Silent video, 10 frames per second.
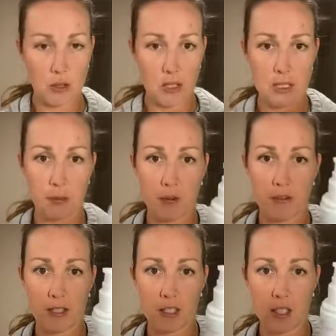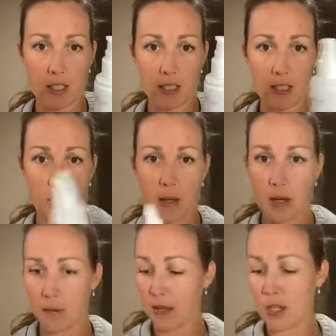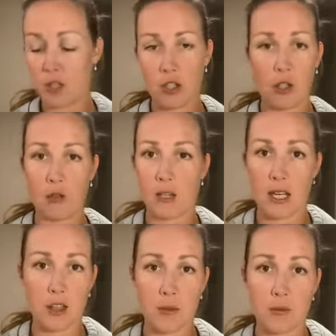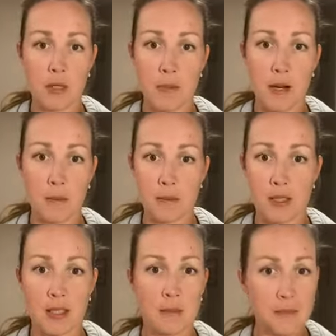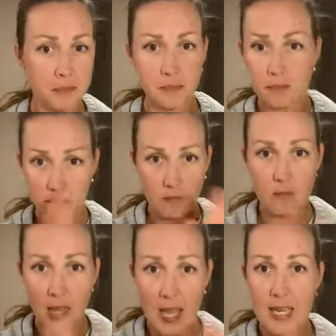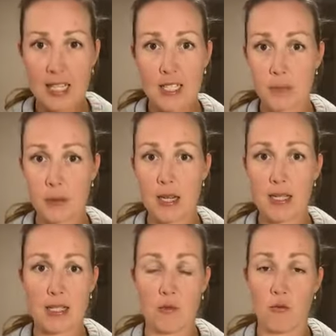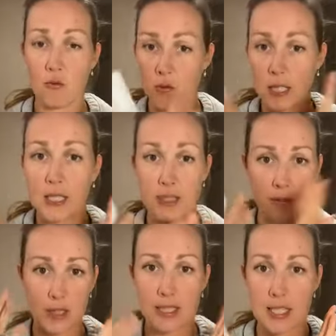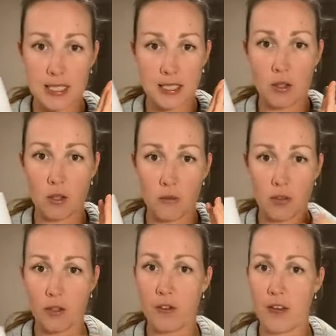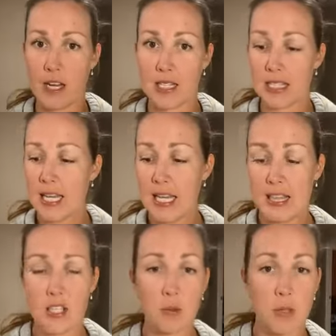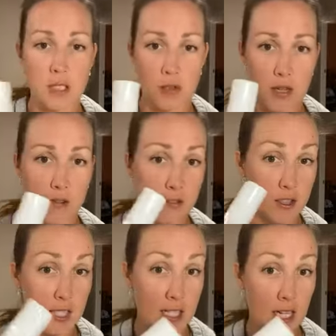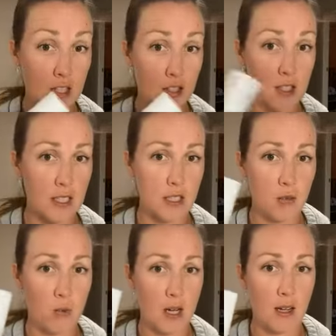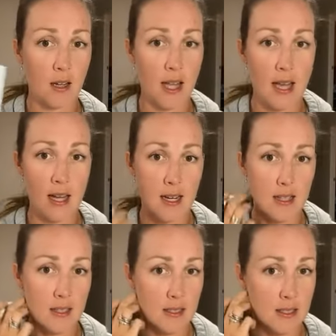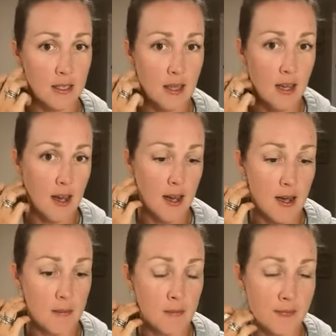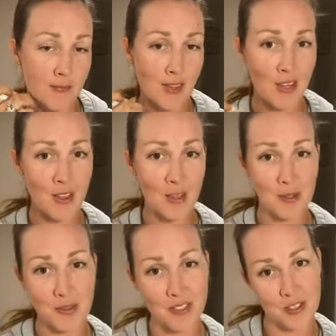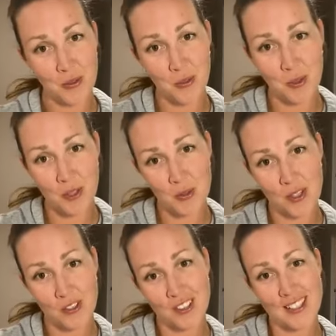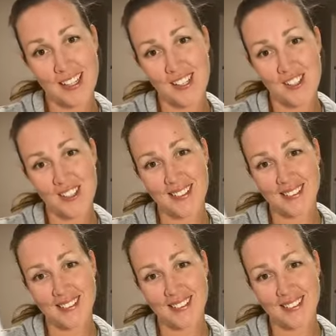it's perfect because you get this little pump and you do like 3 pumps and it spreads really, really nicely all over your face. This one is great for teenagers as well as those of us who are no longer teenagers.